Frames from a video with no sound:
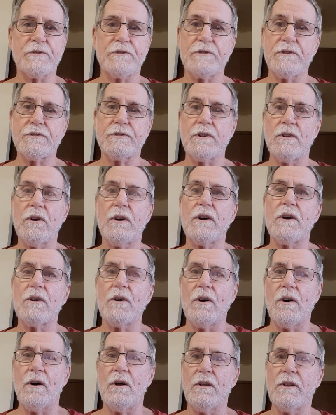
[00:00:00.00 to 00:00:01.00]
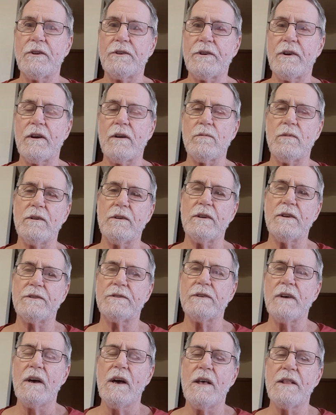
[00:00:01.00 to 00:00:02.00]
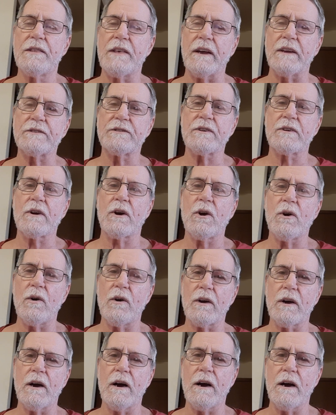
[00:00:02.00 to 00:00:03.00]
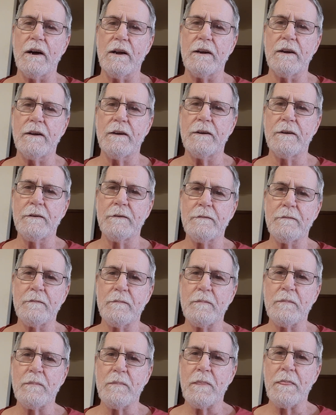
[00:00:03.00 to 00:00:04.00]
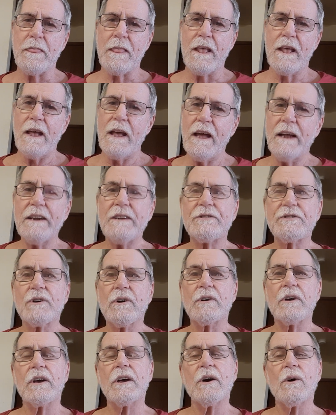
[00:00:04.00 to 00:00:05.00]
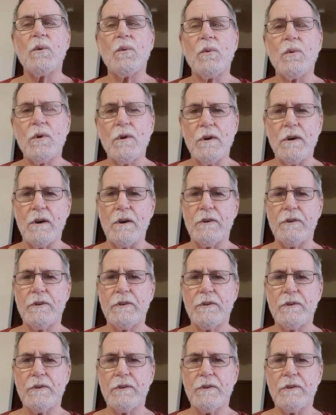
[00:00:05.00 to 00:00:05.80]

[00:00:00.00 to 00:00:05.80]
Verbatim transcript: Just look at all the terribleness, things that are going on. And it's going to get worse.